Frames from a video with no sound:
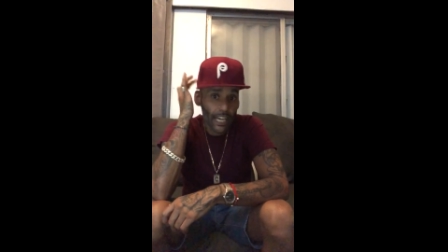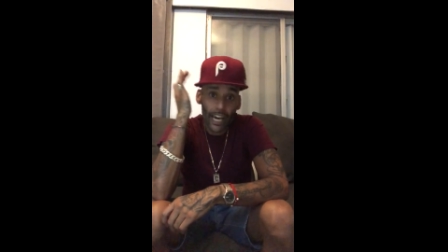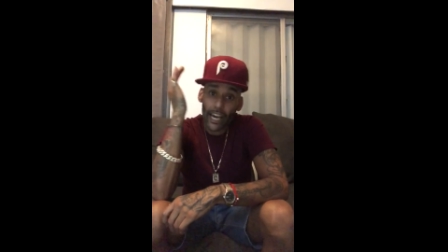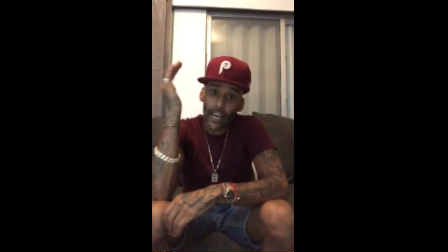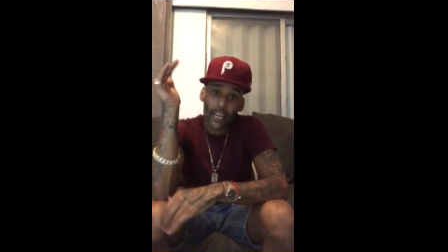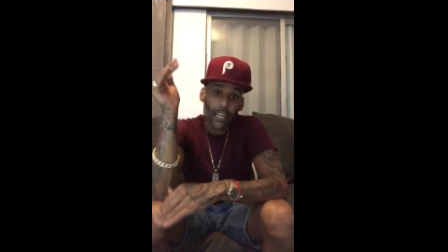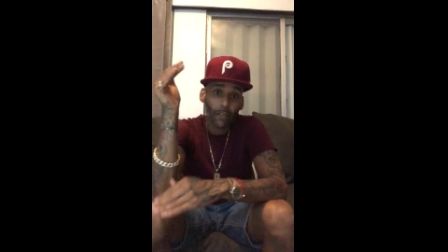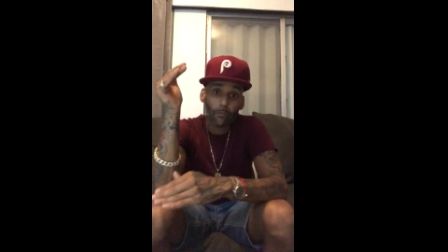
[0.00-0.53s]
Not
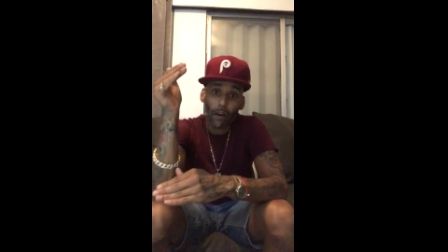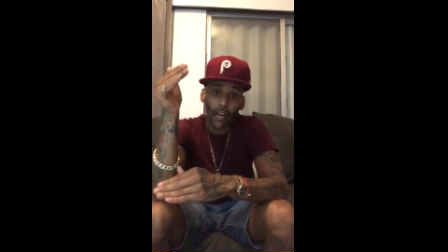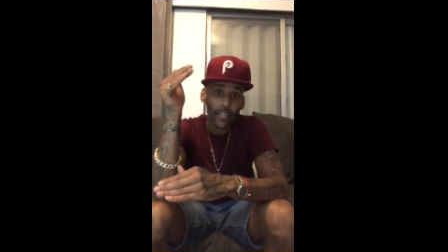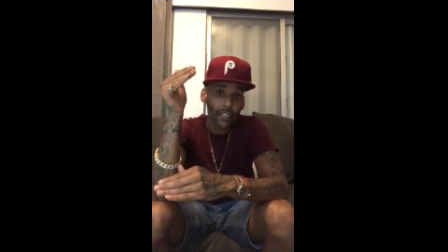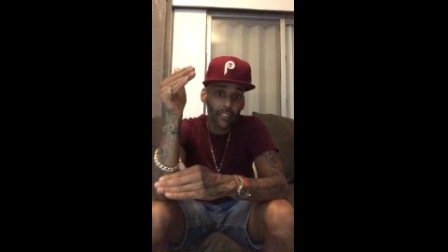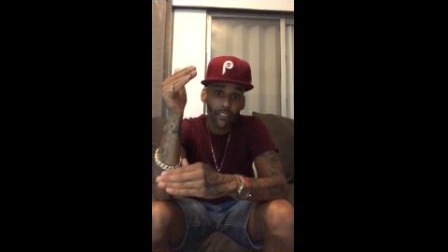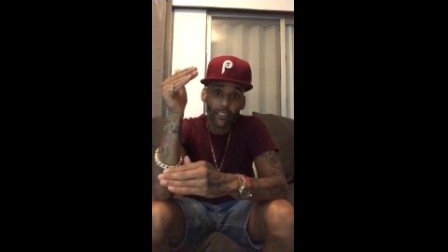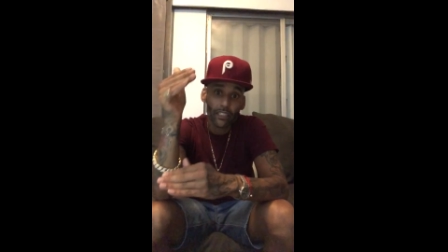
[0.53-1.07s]

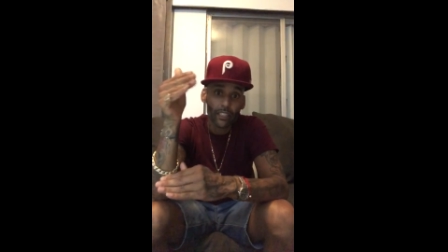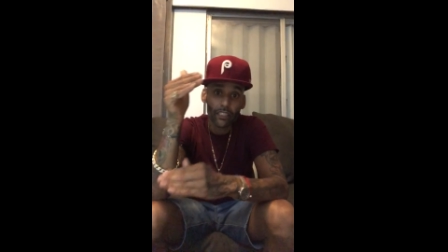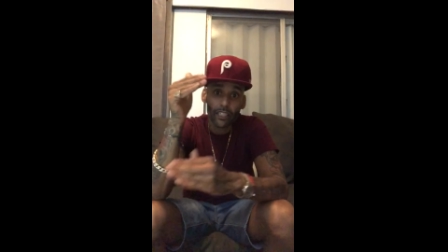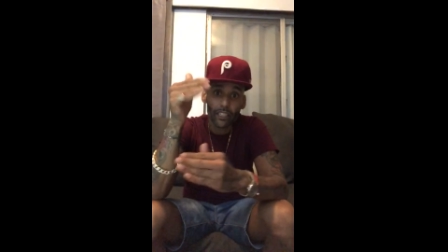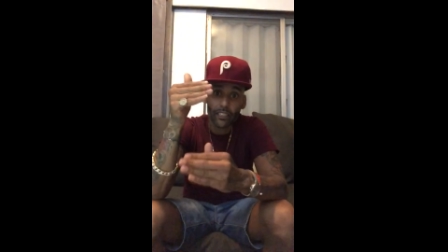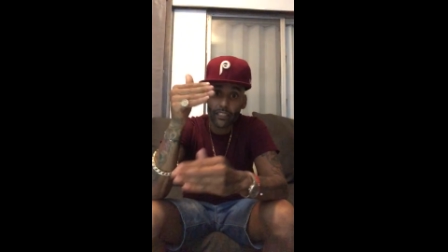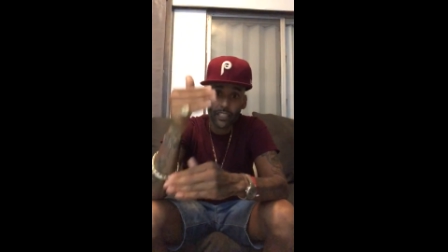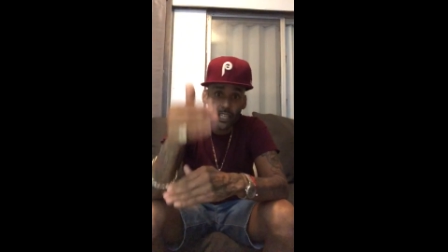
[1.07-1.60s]
anybody could sit
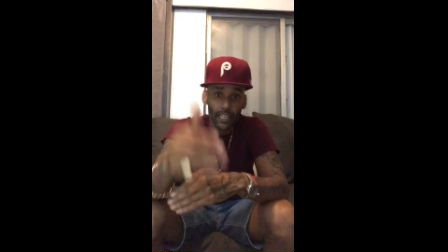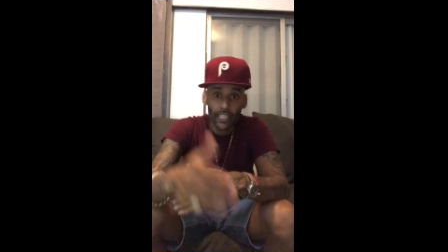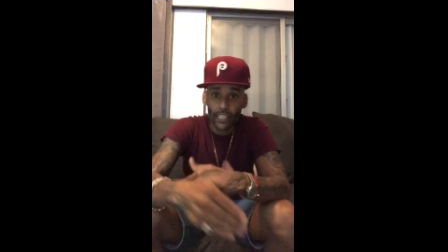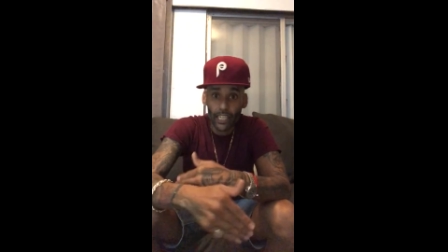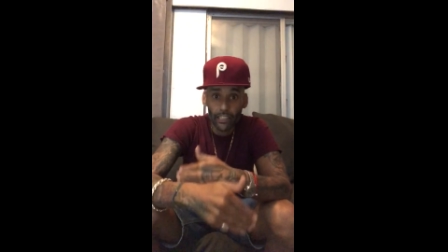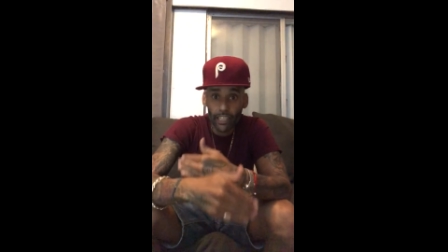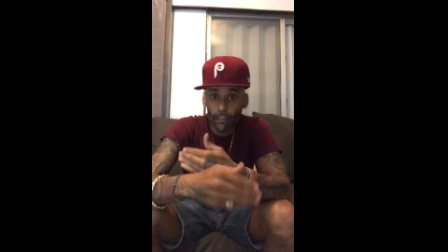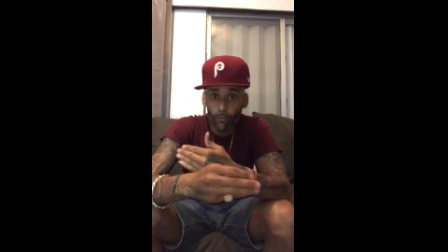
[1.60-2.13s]
there and say
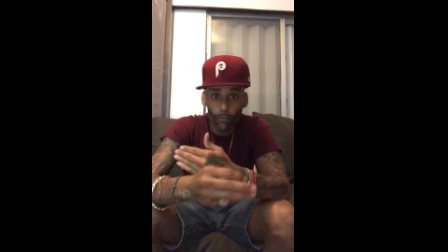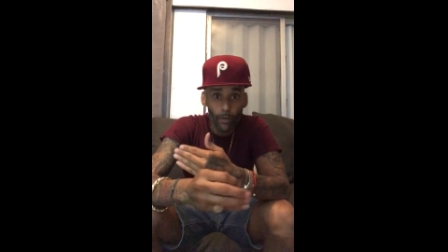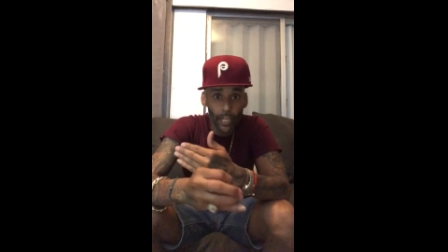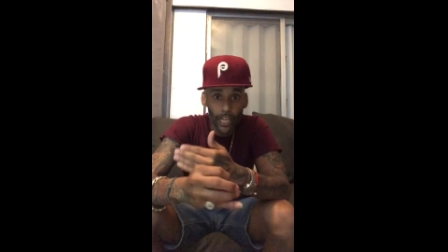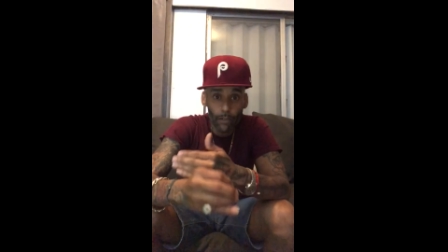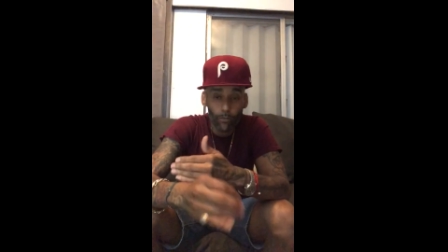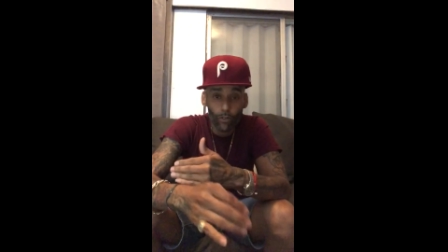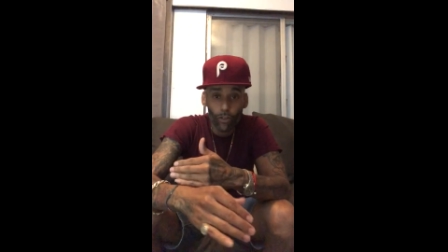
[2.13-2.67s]
that they've
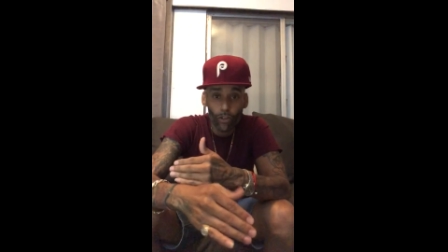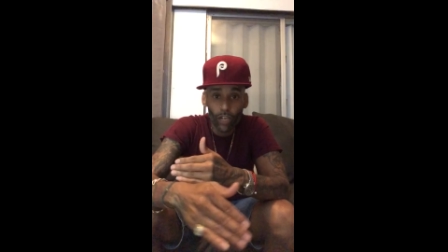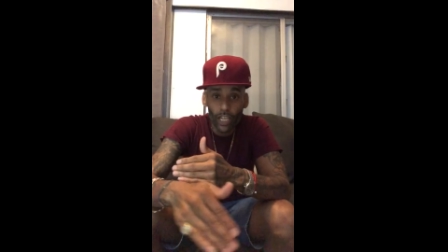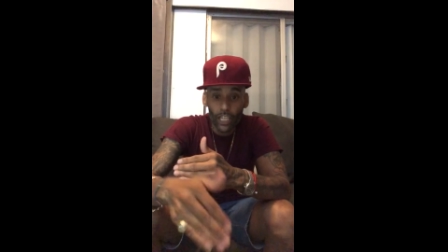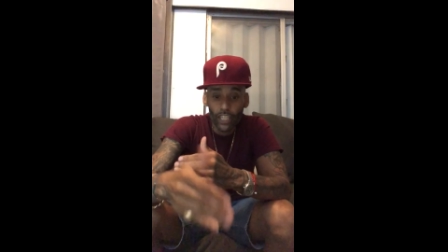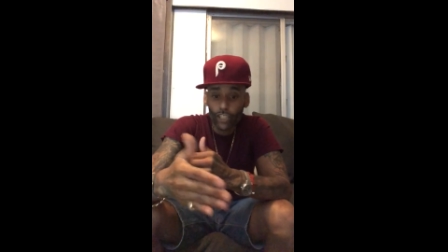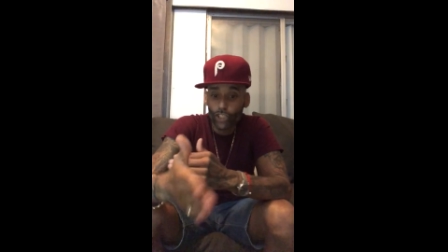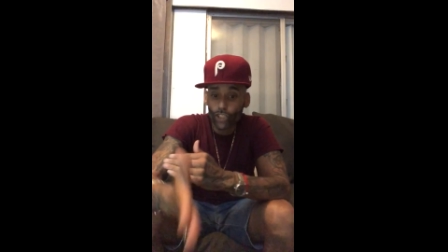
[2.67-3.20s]
been able to
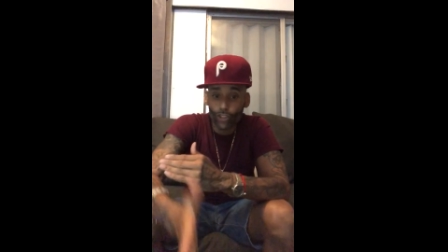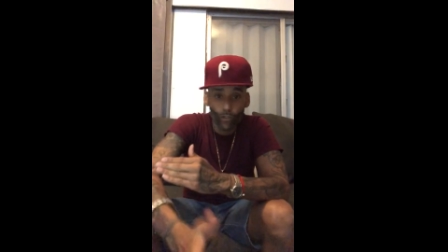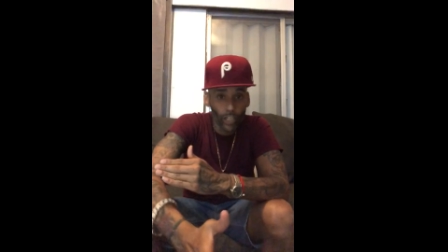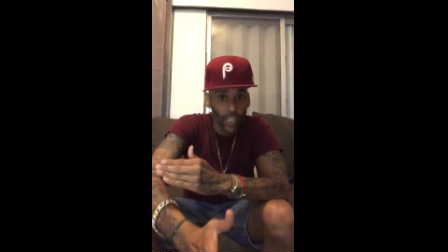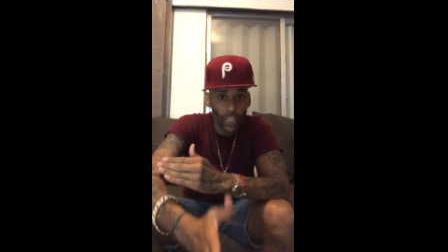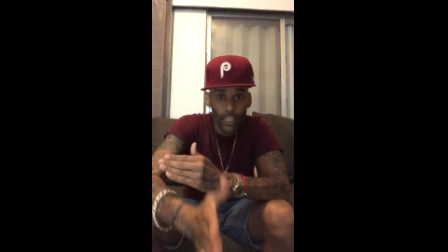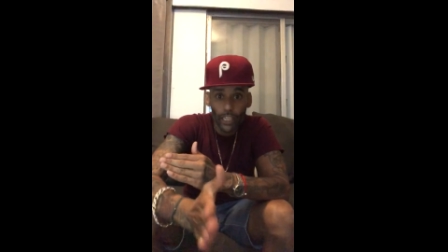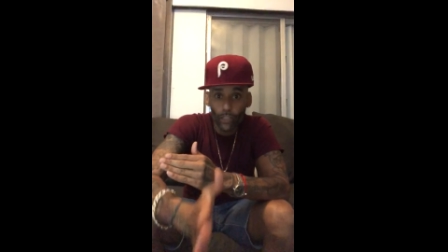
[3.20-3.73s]

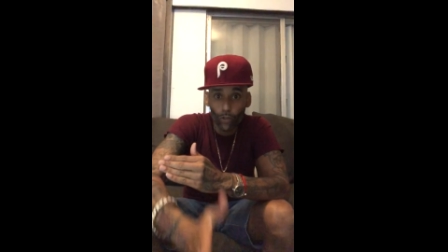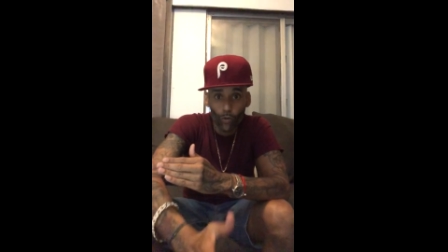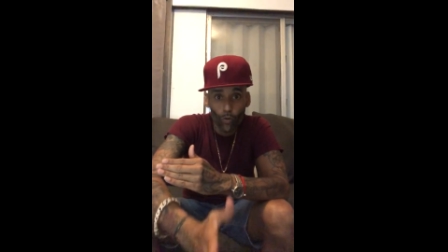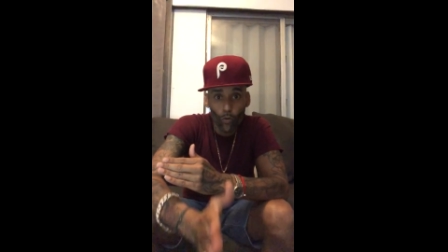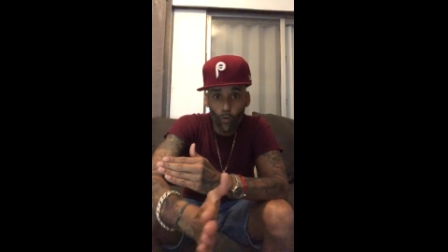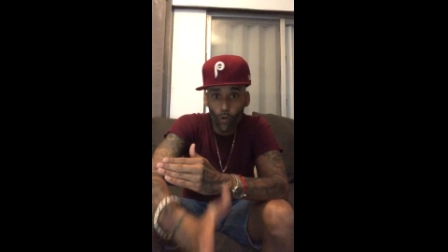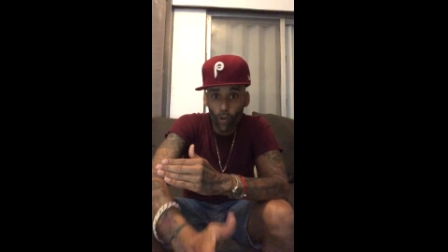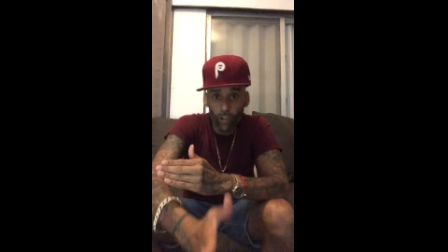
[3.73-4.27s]
strictly do
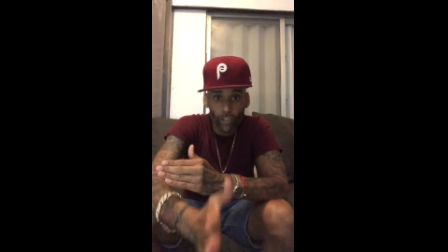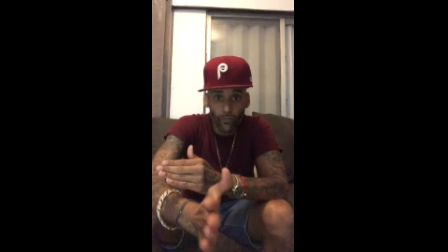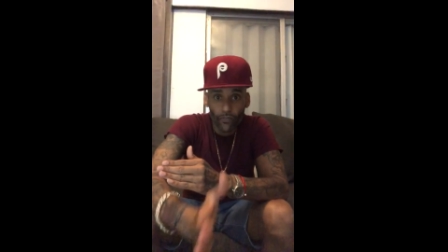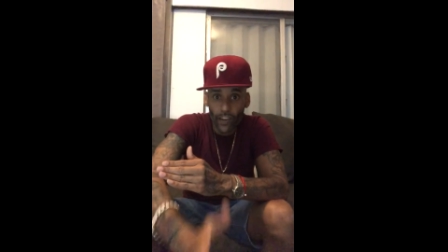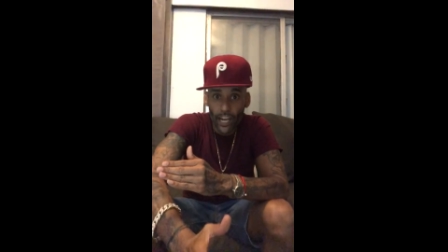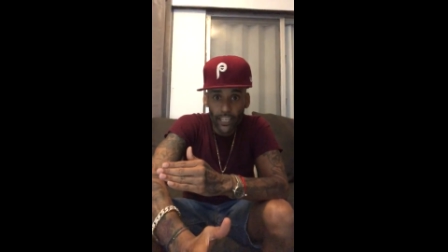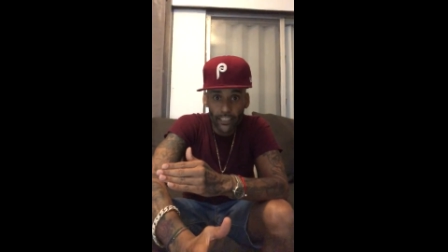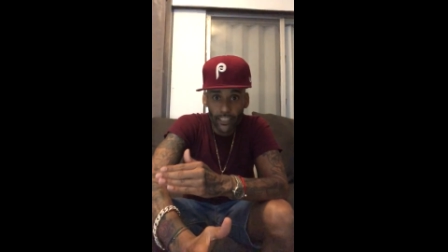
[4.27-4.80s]
water
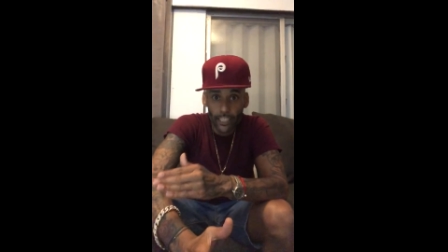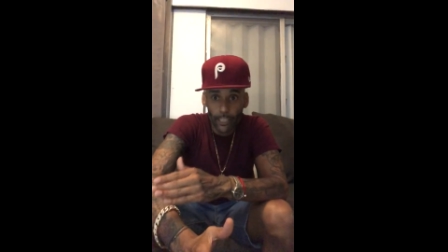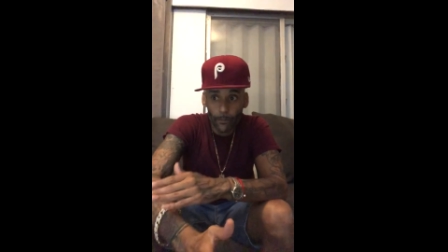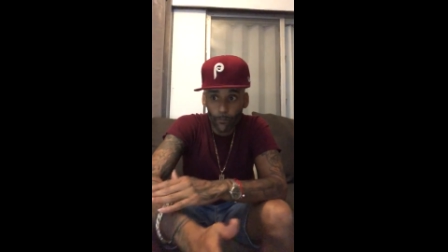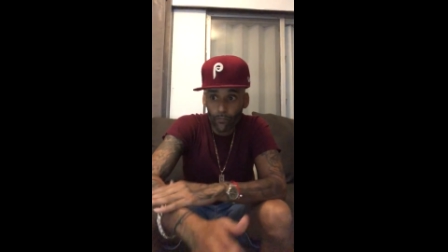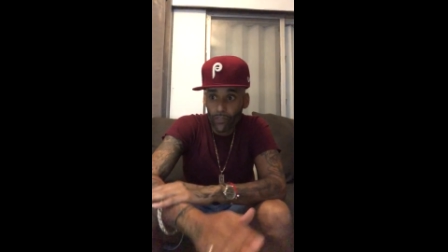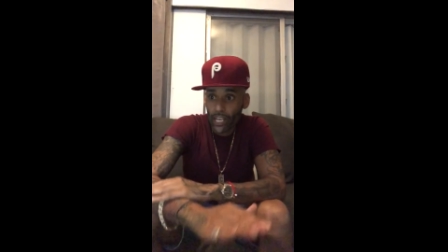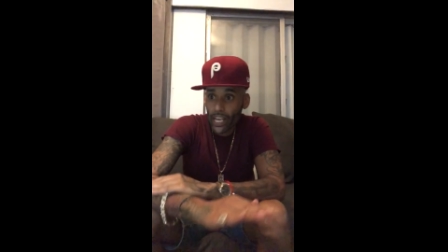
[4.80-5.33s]

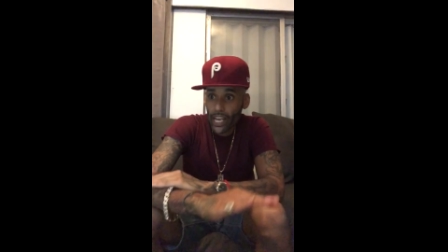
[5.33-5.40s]
fasting